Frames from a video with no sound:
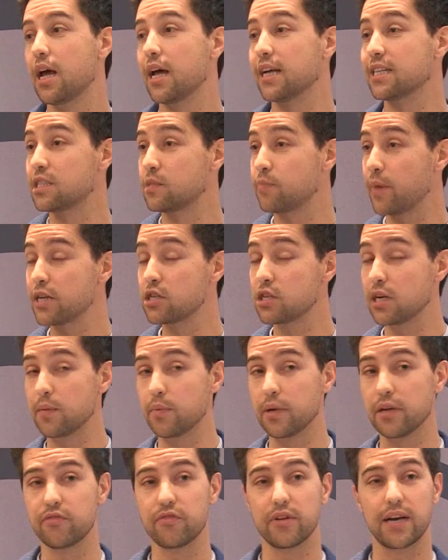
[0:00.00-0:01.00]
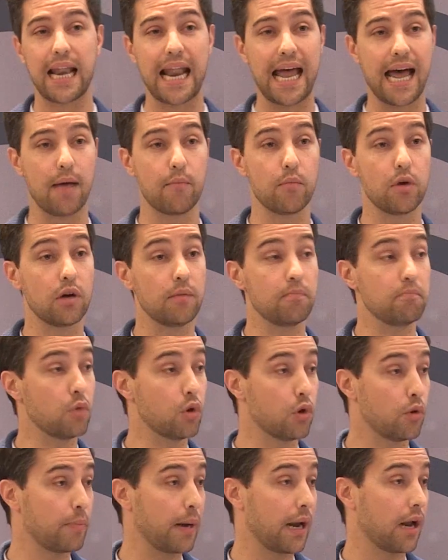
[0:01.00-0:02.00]
especially beef and lamb, and
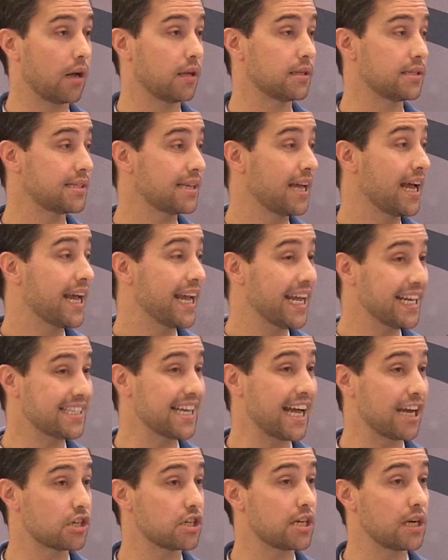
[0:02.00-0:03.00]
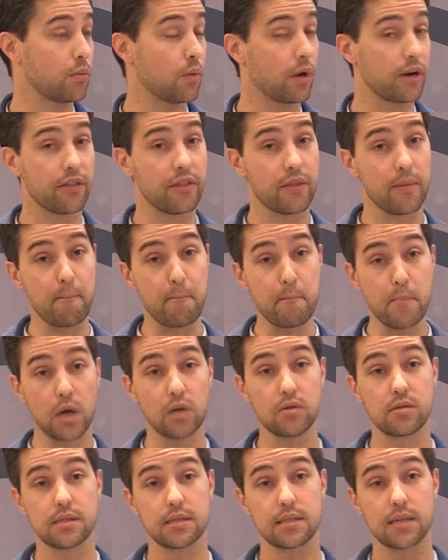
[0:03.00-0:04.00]
more plants is actually one of the
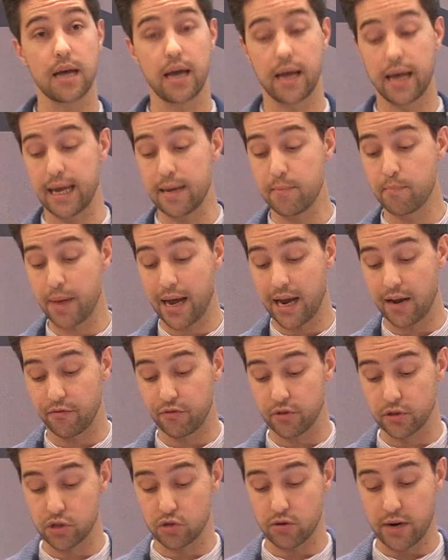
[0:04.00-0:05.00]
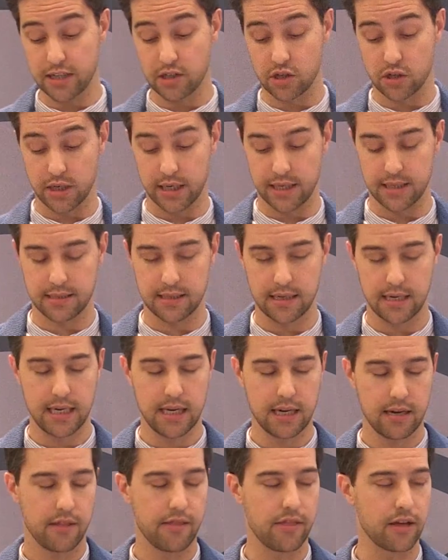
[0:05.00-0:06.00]
most uh, impactful strategies
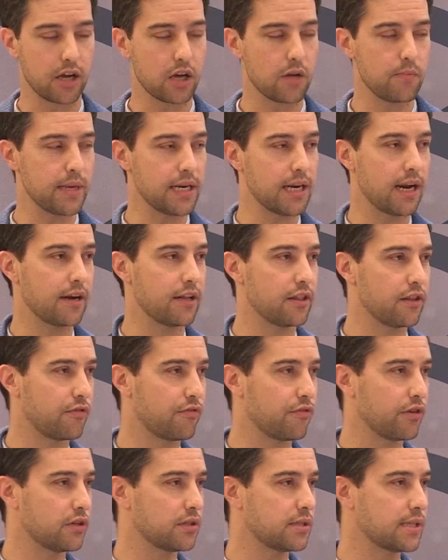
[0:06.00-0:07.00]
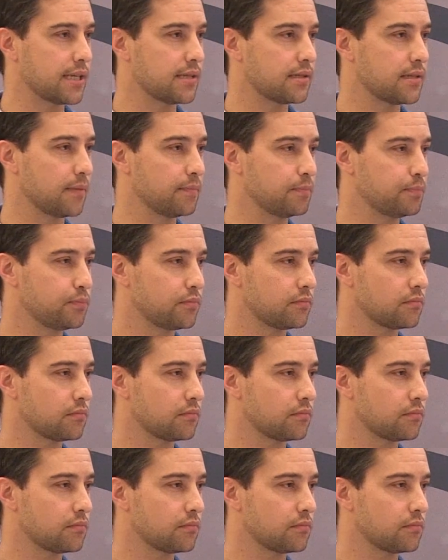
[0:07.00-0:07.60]
that can be done in the food system.